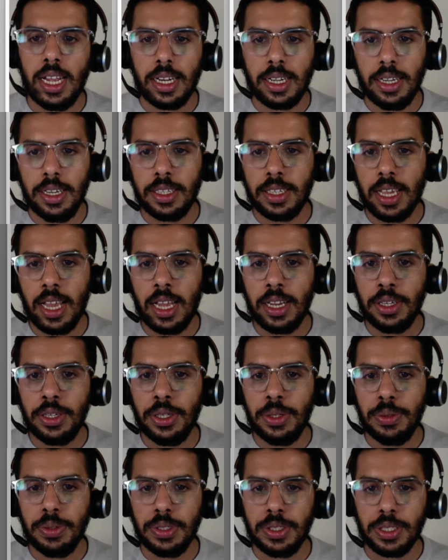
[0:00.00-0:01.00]
click Add
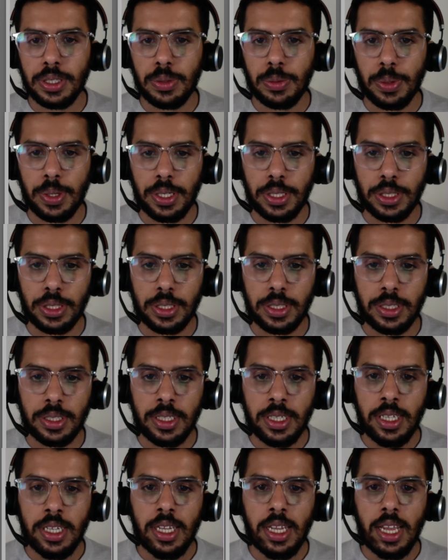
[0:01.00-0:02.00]
New Integration,
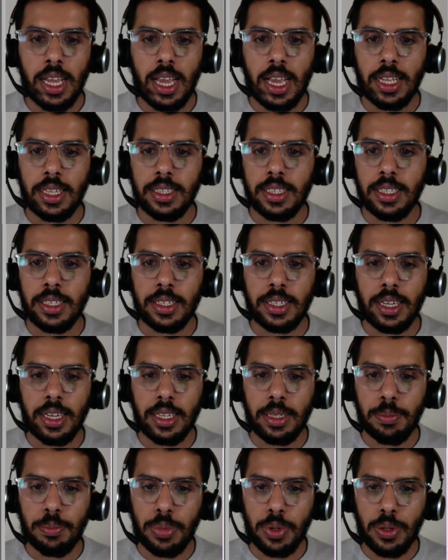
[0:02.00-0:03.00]
and then
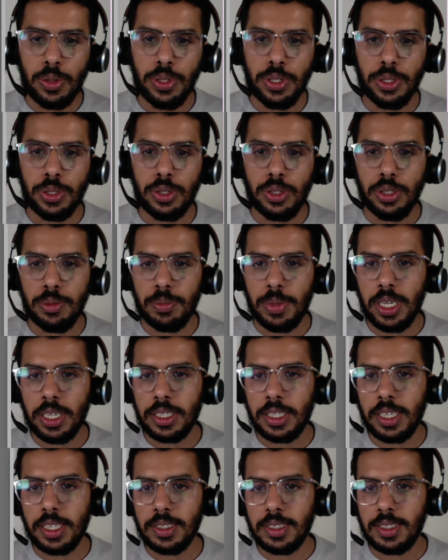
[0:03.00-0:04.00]
click Podio. In my
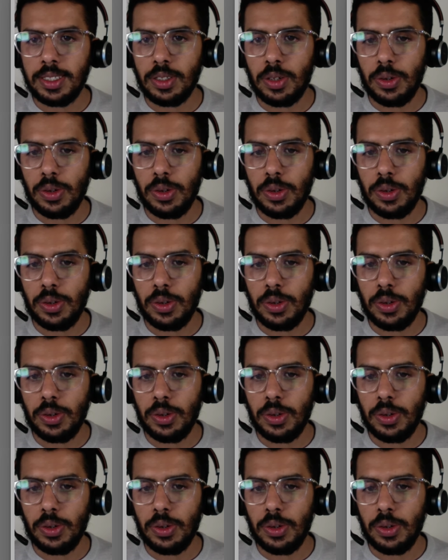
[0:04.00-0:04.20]
case, it's